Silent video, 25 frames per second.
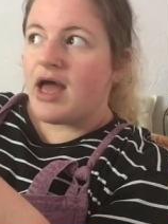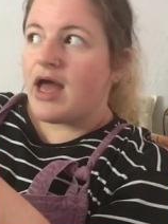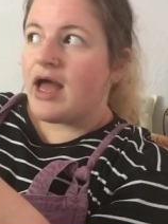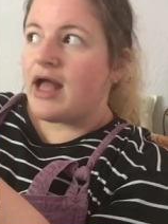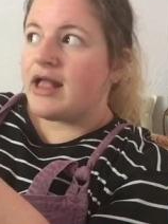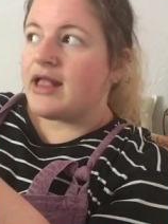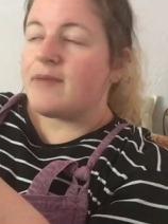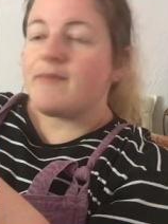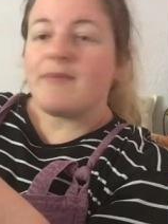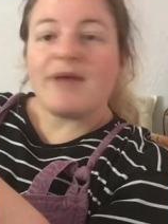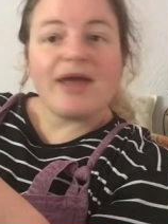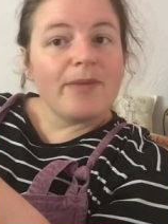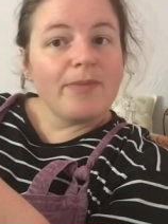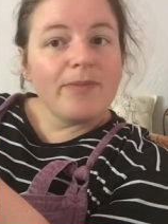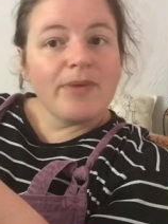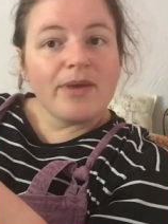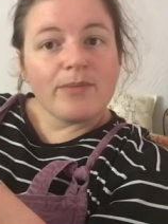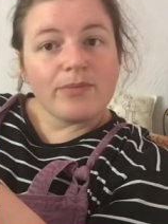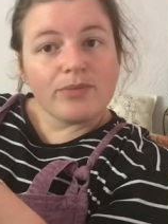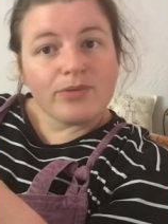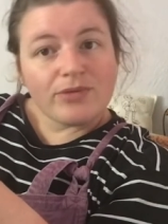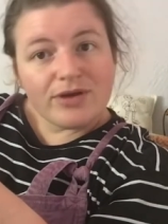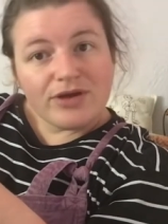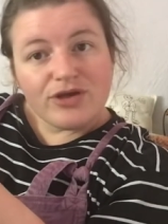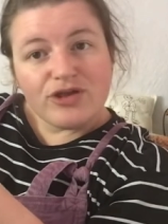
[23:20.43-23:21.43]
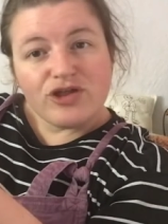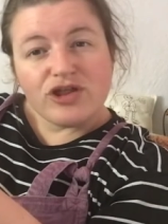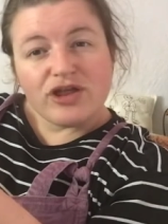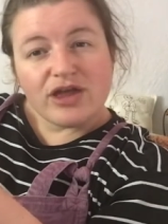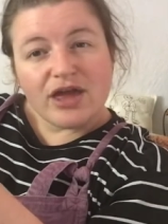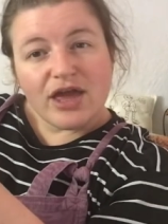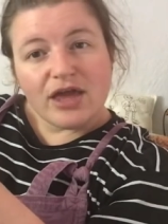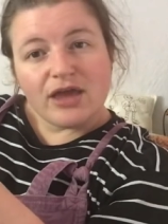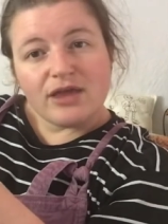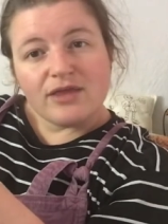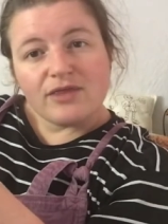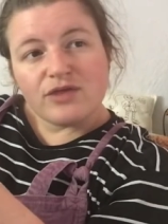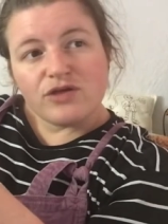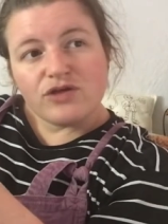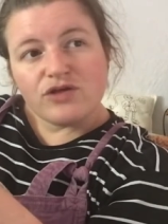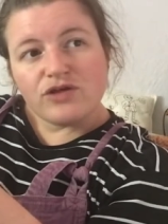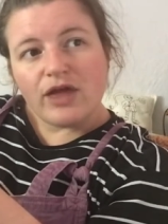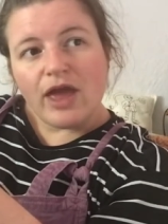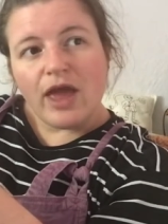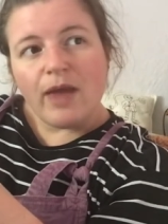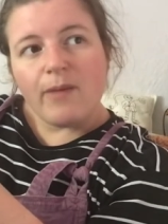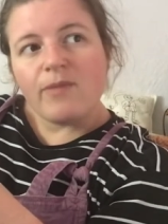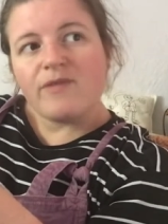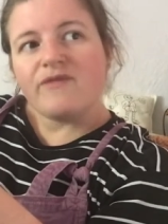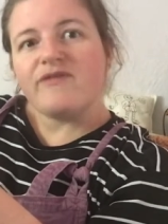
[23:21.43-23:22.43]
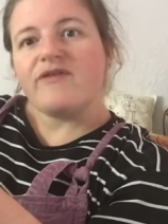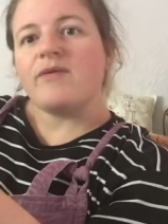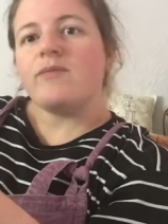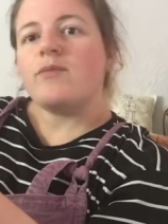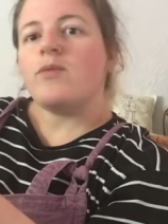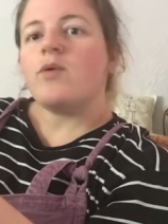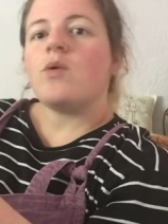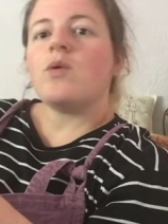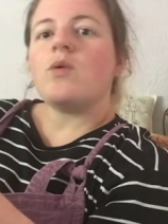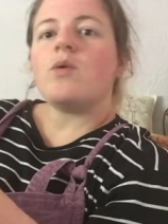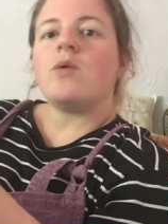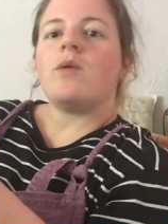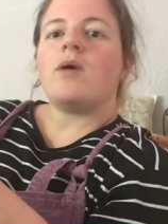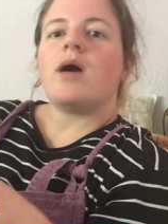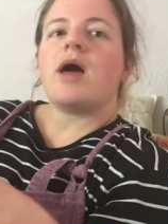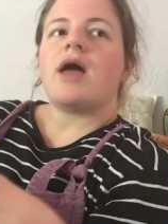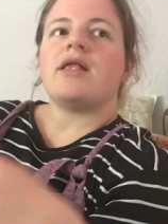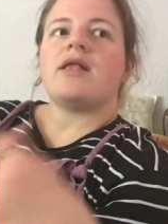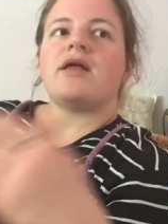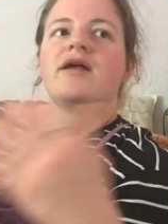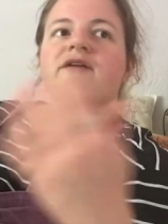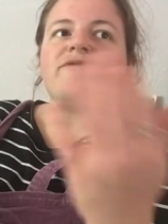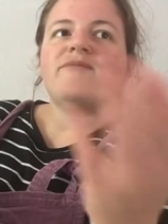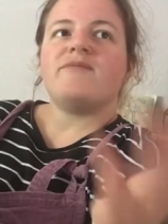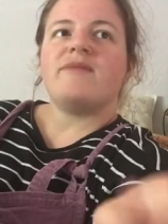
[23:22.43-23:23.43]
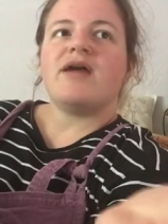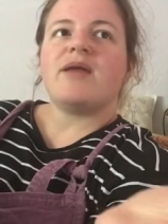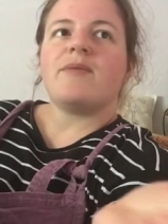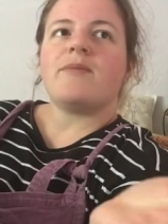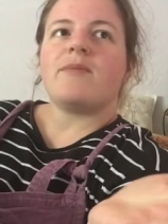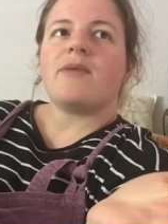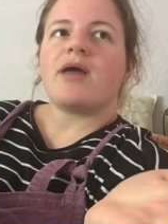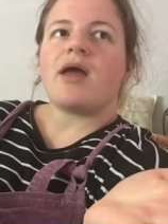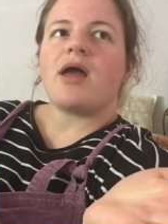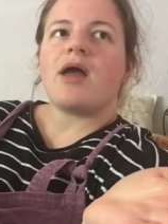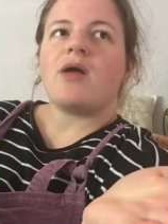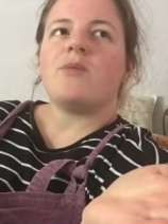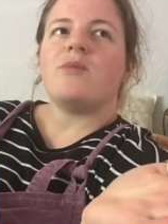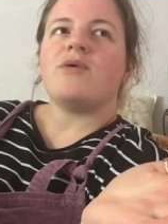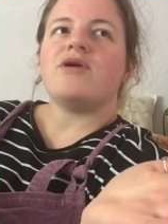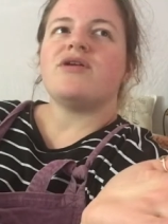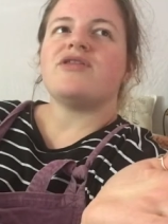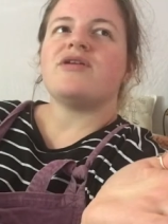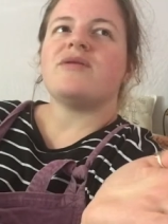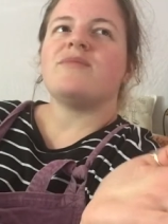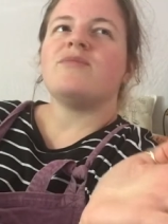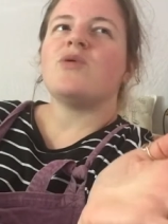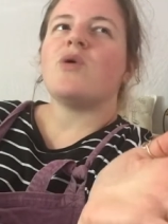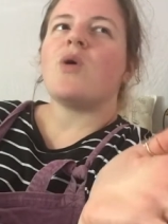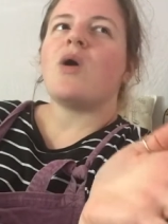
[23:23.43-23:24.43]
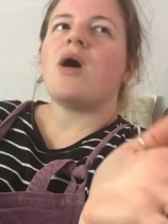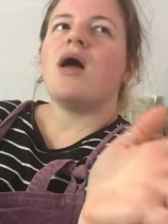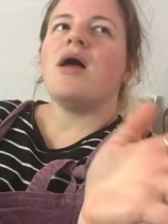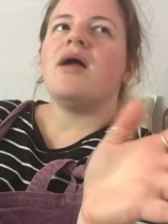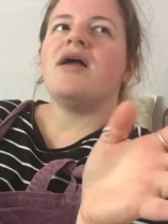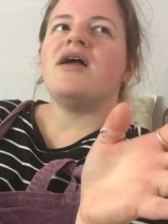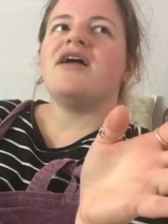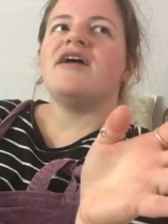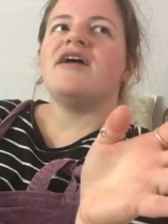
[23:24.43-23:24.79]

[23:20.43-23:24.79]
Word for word: And it made me appreciate the shape of it more, and I've made my own, which I'm not